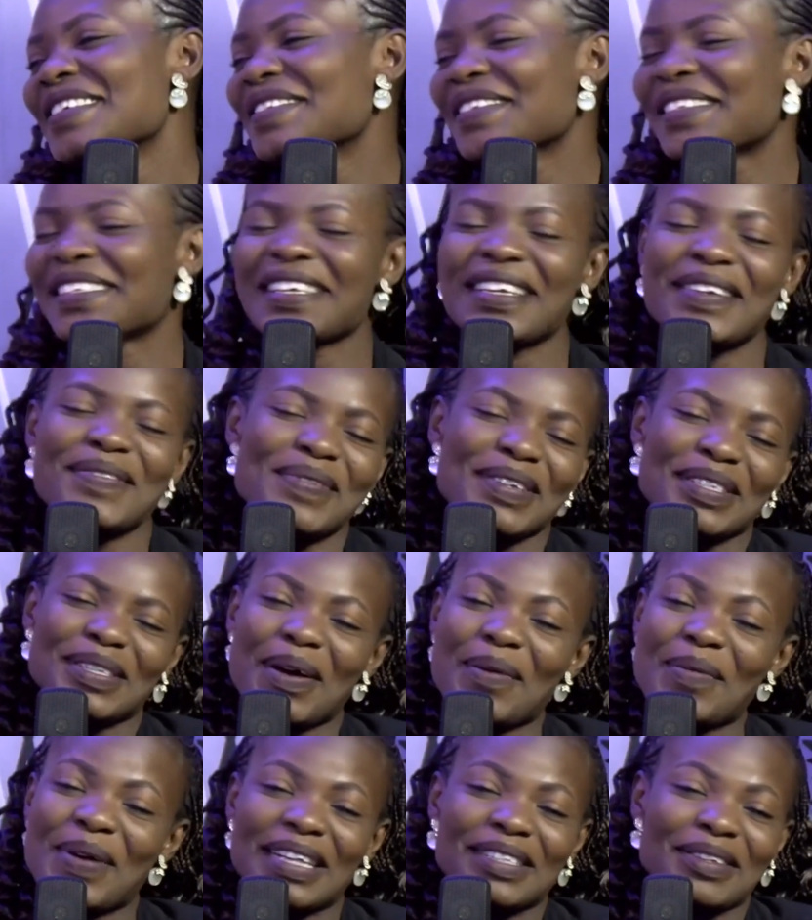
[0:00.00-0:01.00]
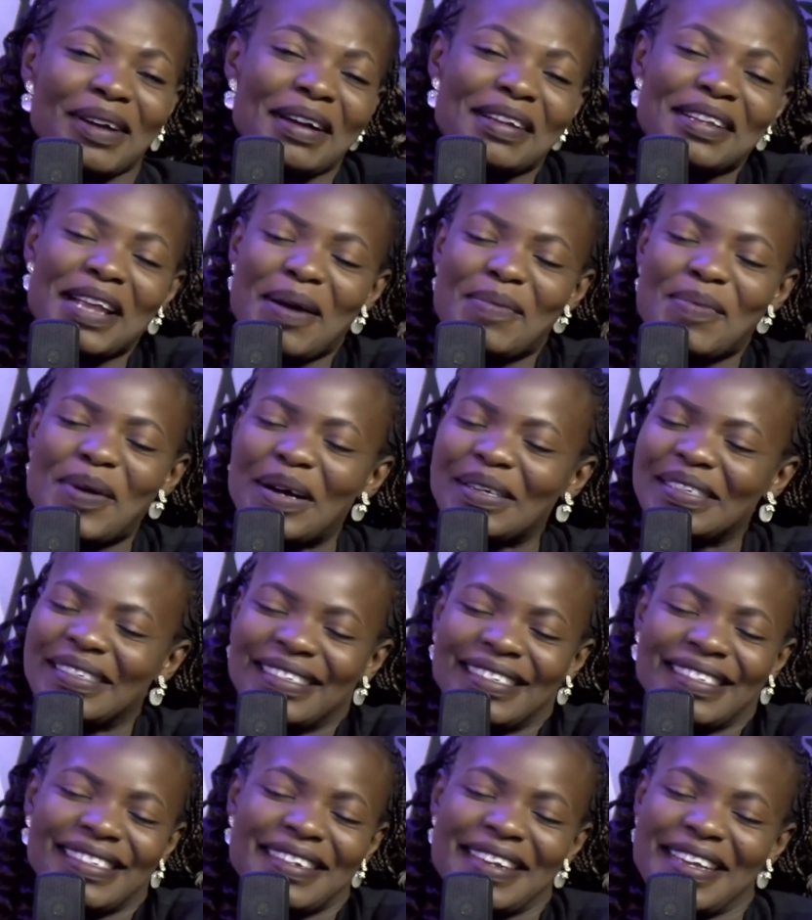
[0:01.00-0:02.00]
See, we are talking about
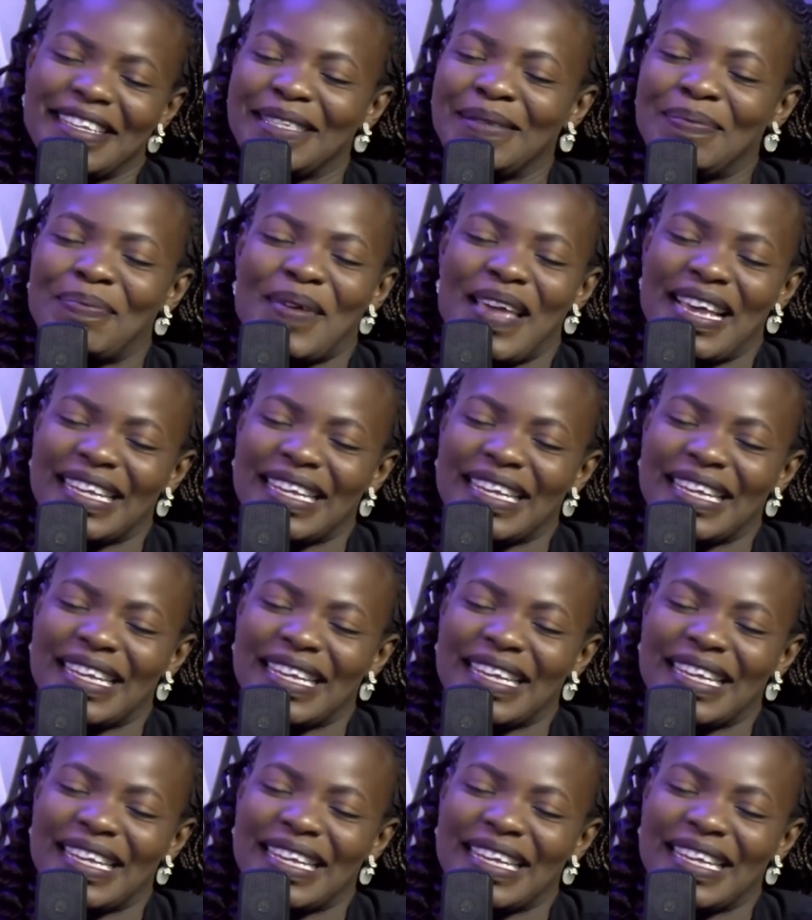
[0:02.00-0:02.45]
disrespect.